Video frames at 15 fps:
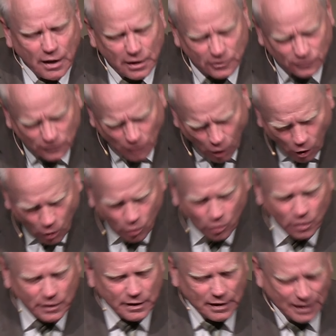is
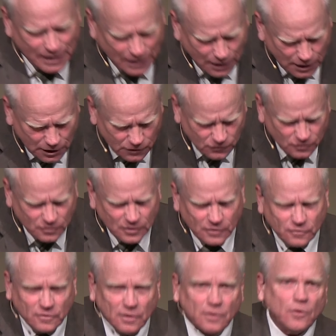totally
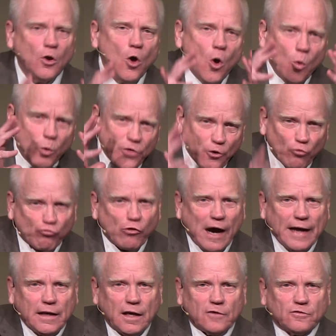inconsistent with a
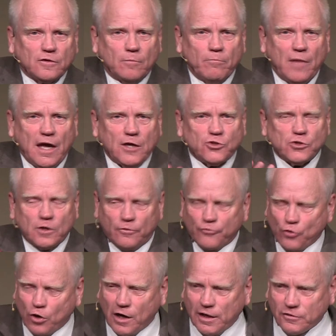right estimation
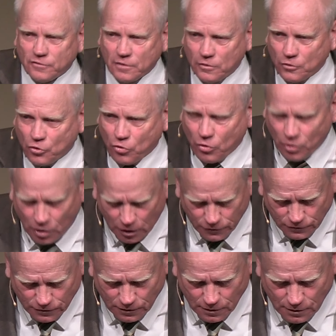of Christ and the
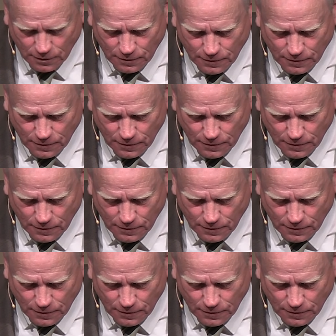cross.